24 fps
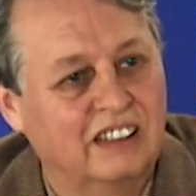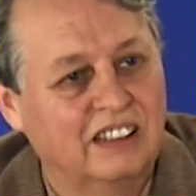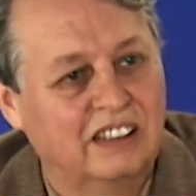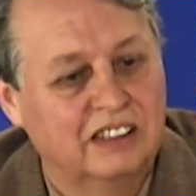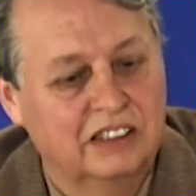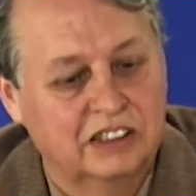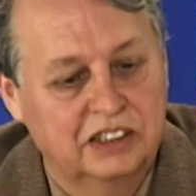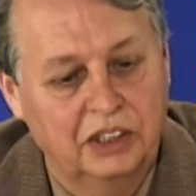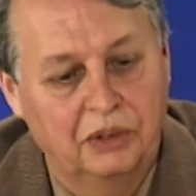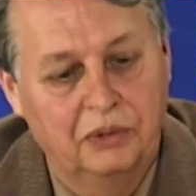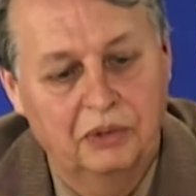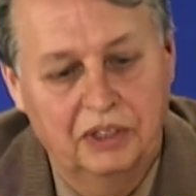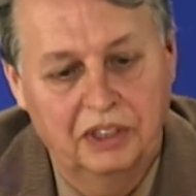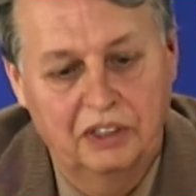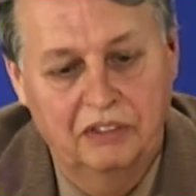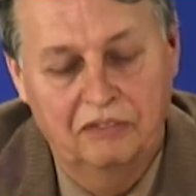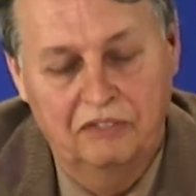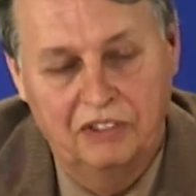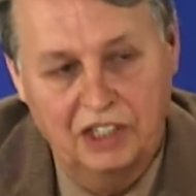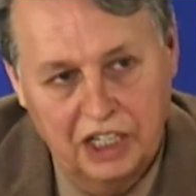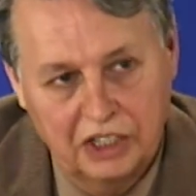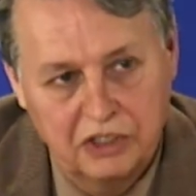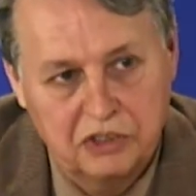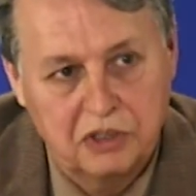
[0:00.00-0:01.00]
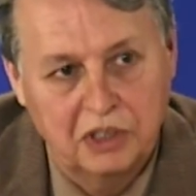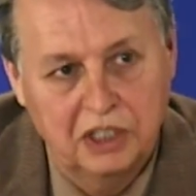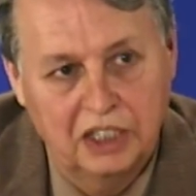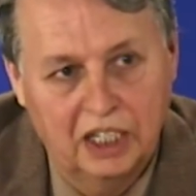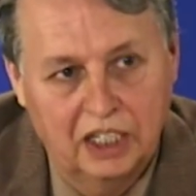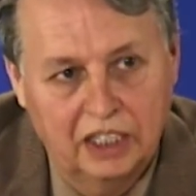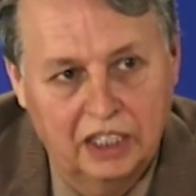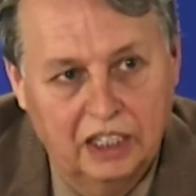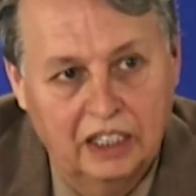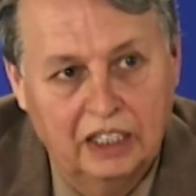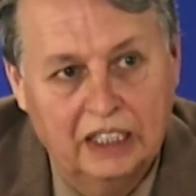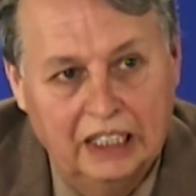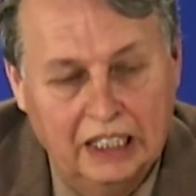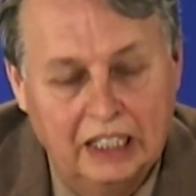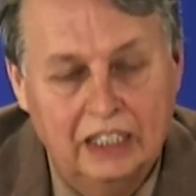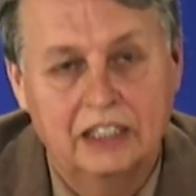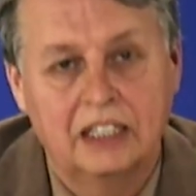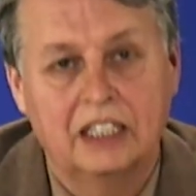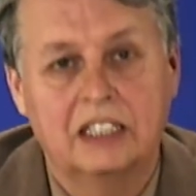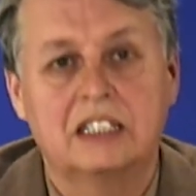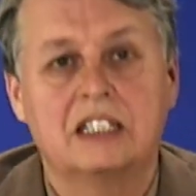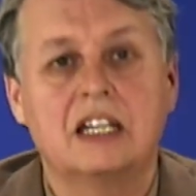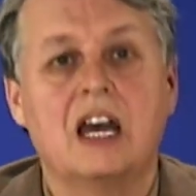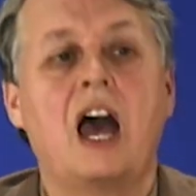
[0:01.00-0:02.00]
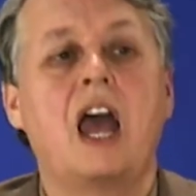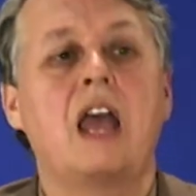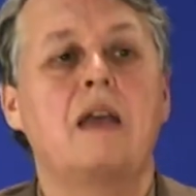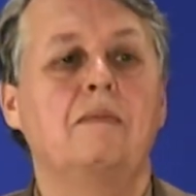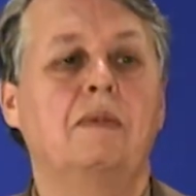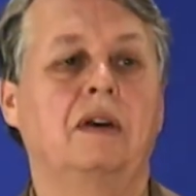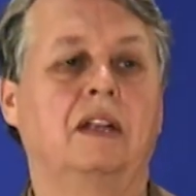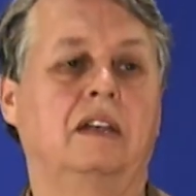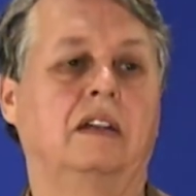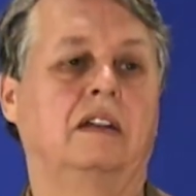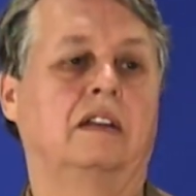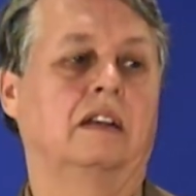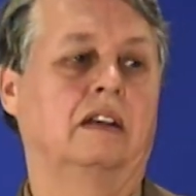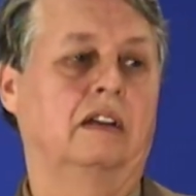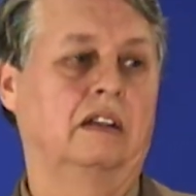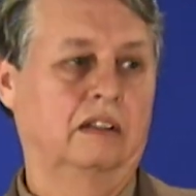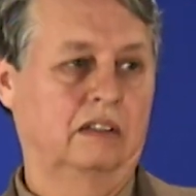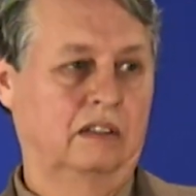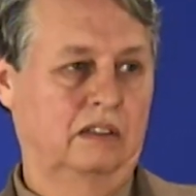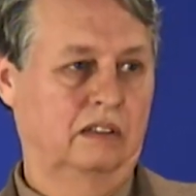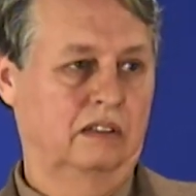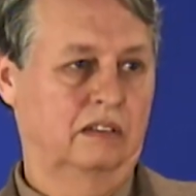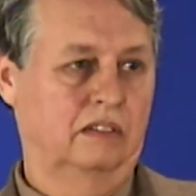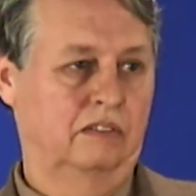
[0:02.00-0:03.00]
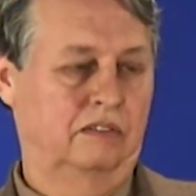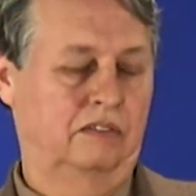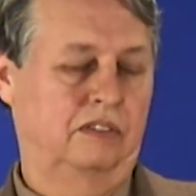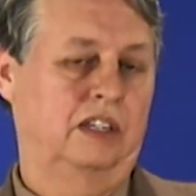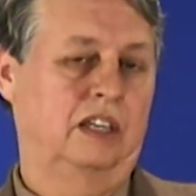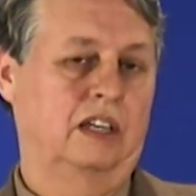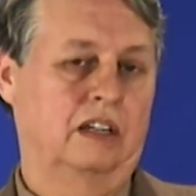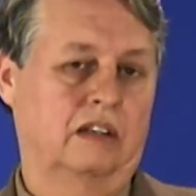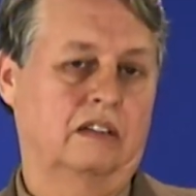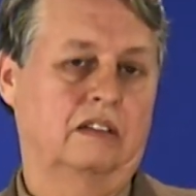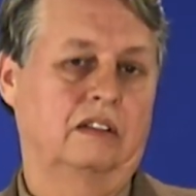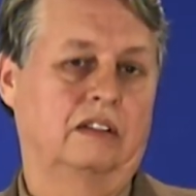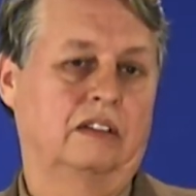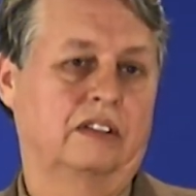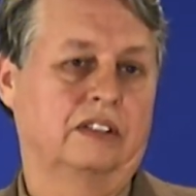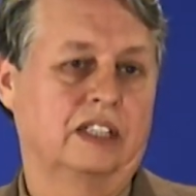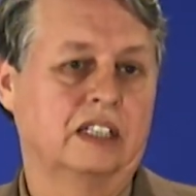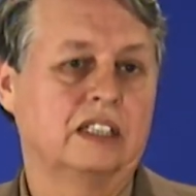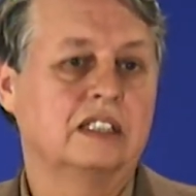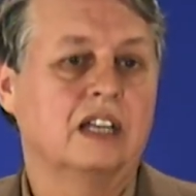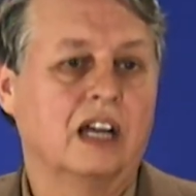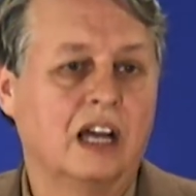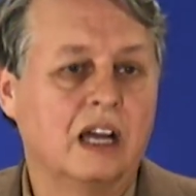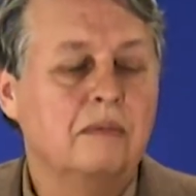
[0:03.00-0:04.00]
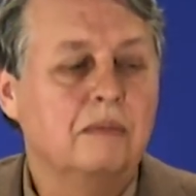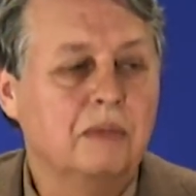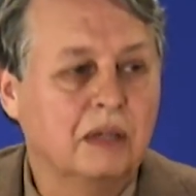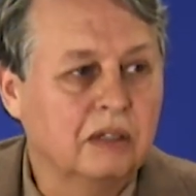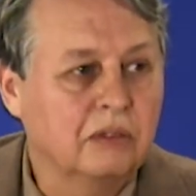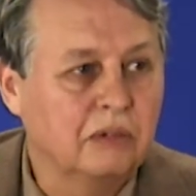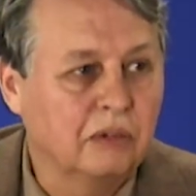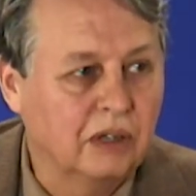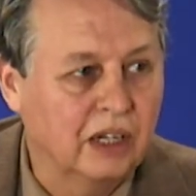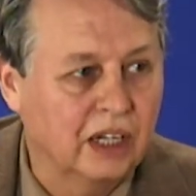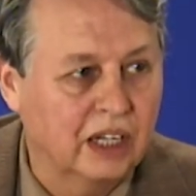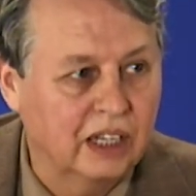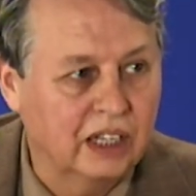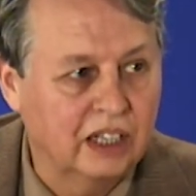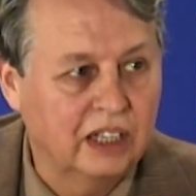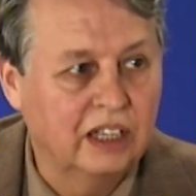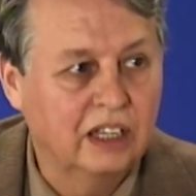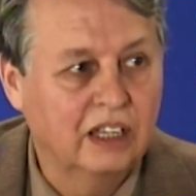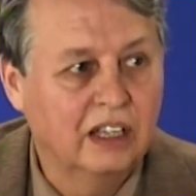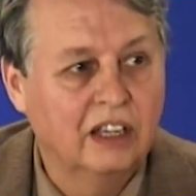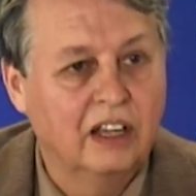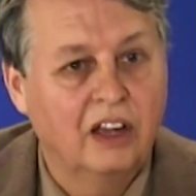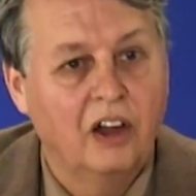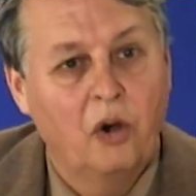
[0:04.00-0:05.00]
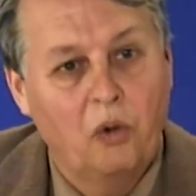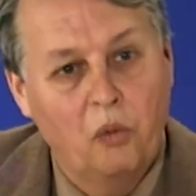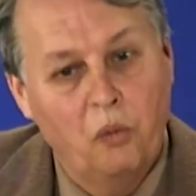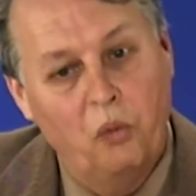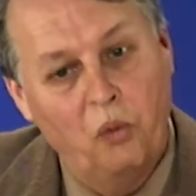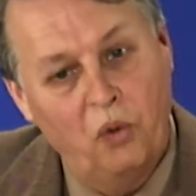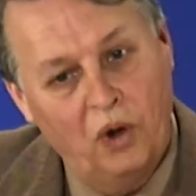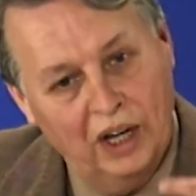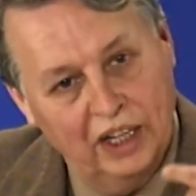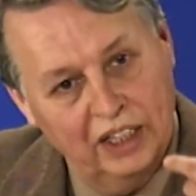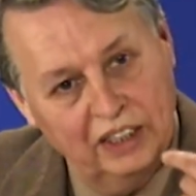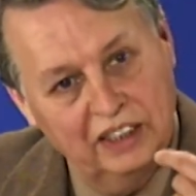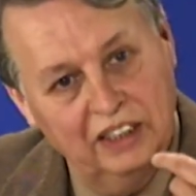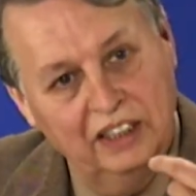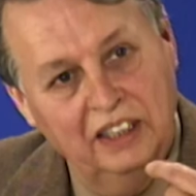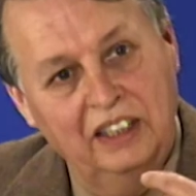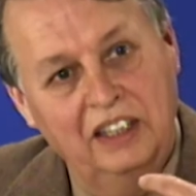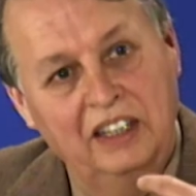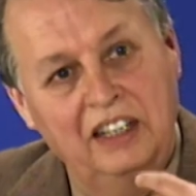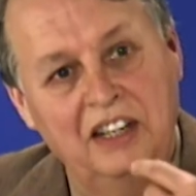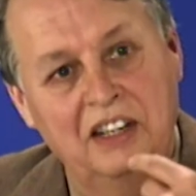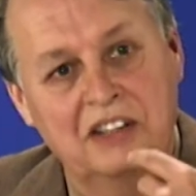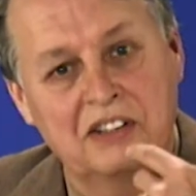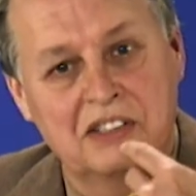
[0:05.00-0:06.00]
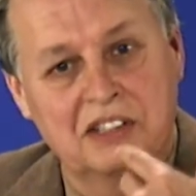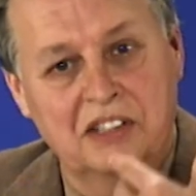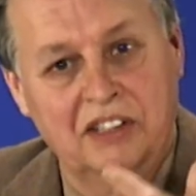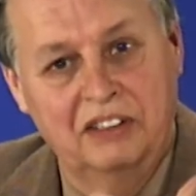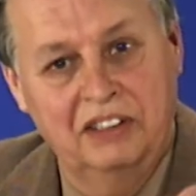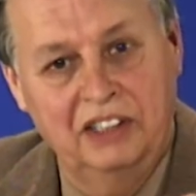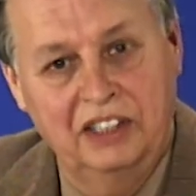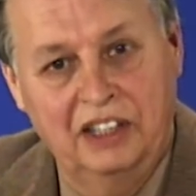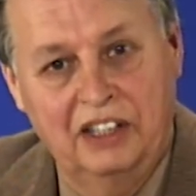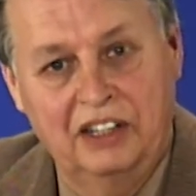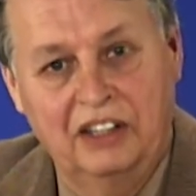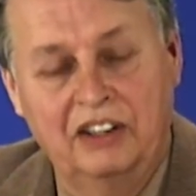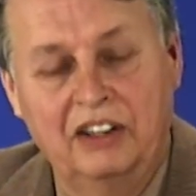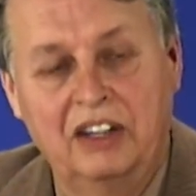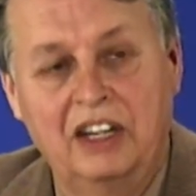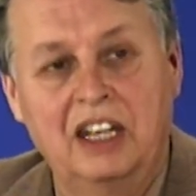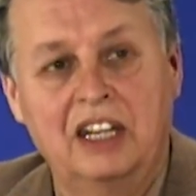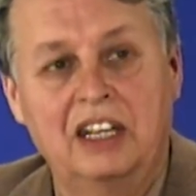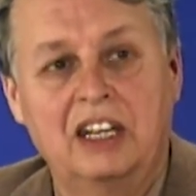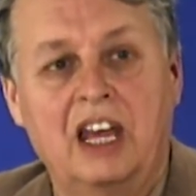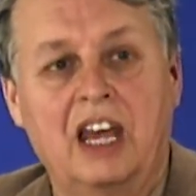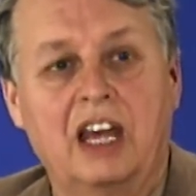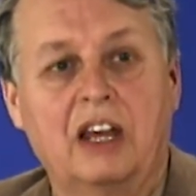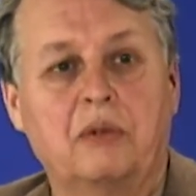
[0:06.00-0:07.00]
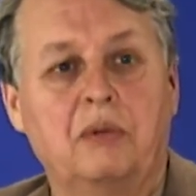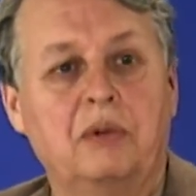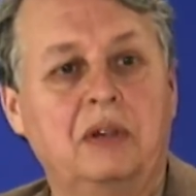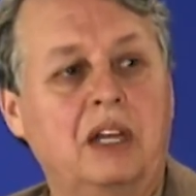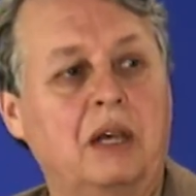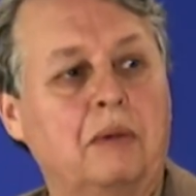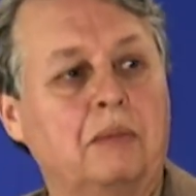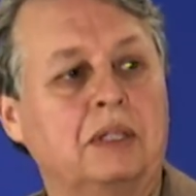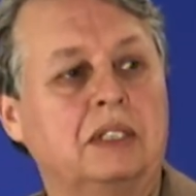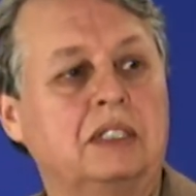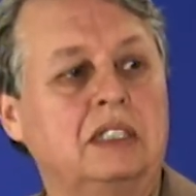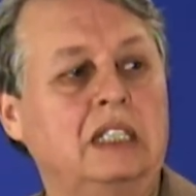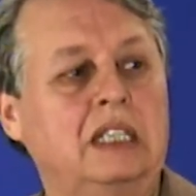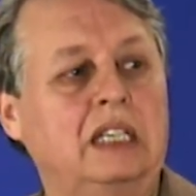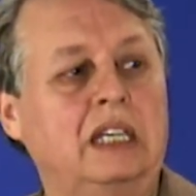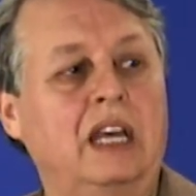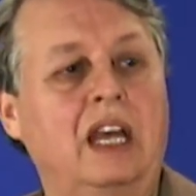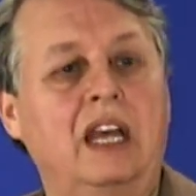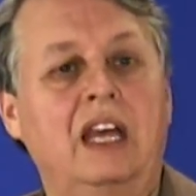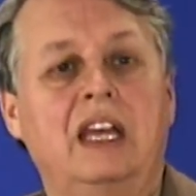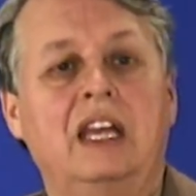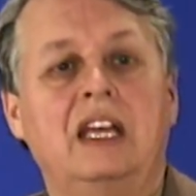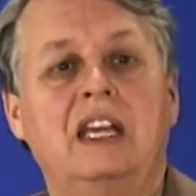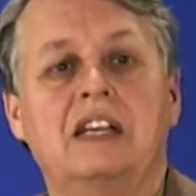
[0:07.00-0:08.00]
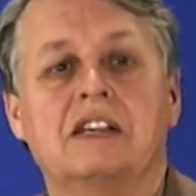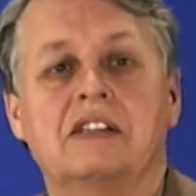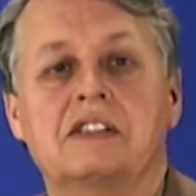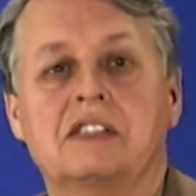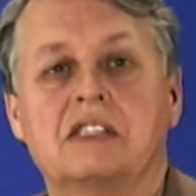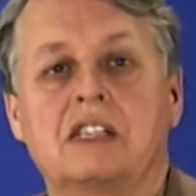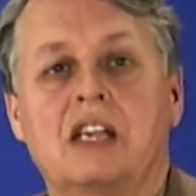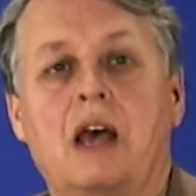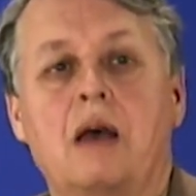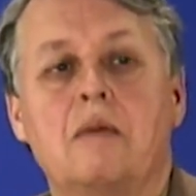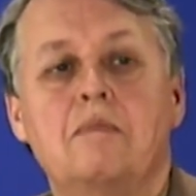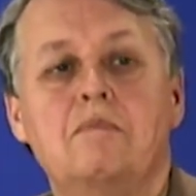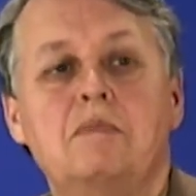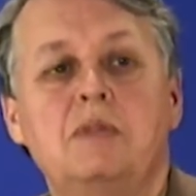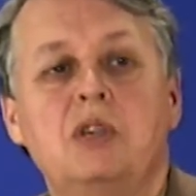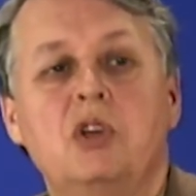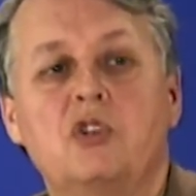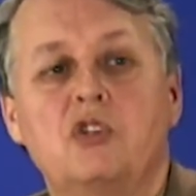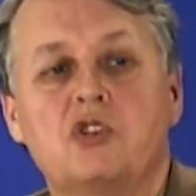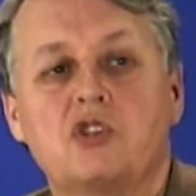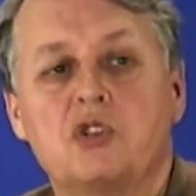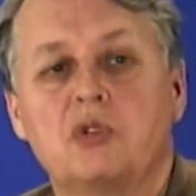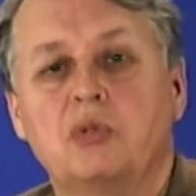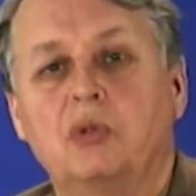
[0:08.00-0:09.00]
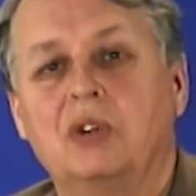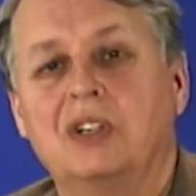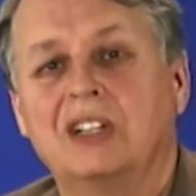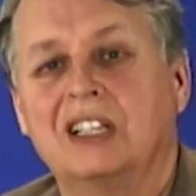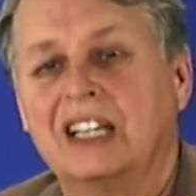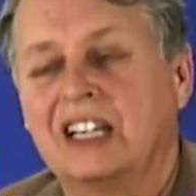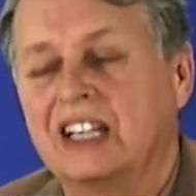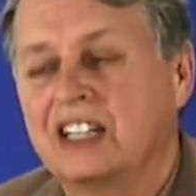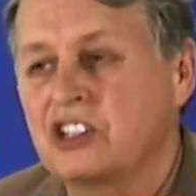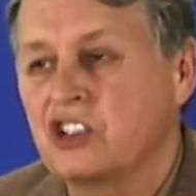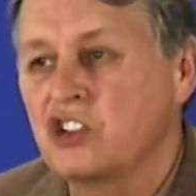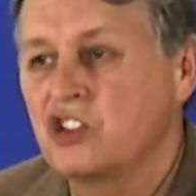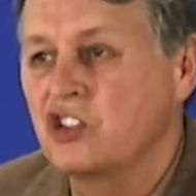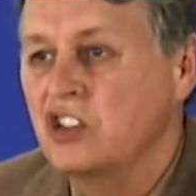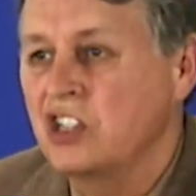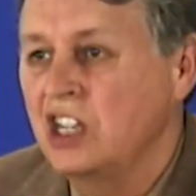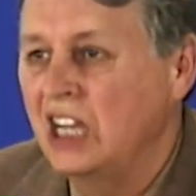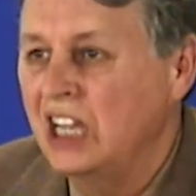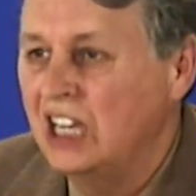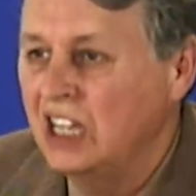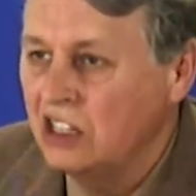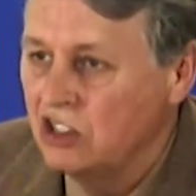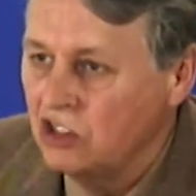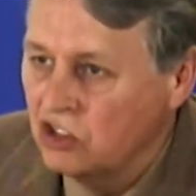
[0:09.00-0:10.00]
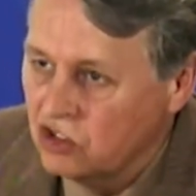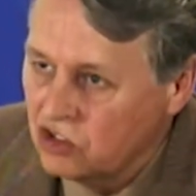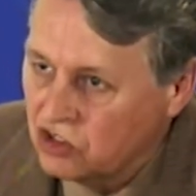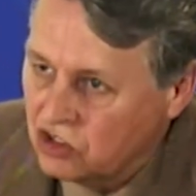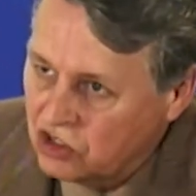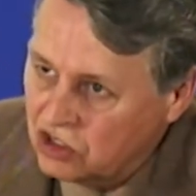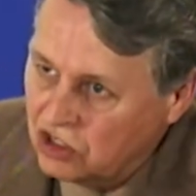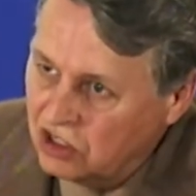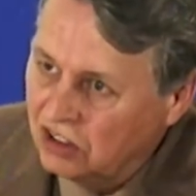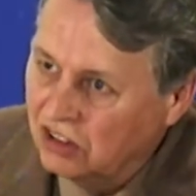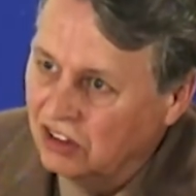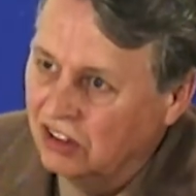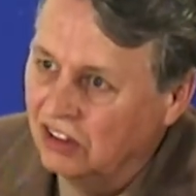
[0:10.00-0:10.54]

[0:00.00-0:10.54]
So in the Vajrayana, in the diamond vehicle, the diamond way, what is there in equanimity is mutual exchange,